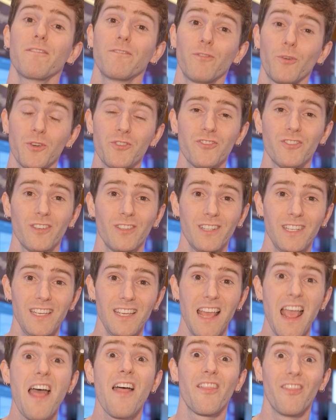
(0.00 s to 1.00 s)
Fortunately,
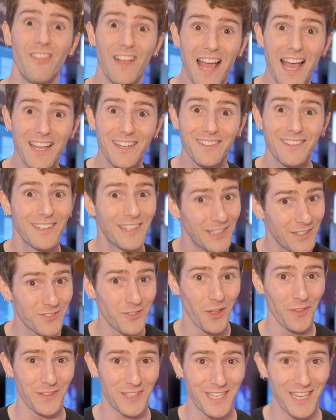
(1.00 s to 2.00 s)
that is not the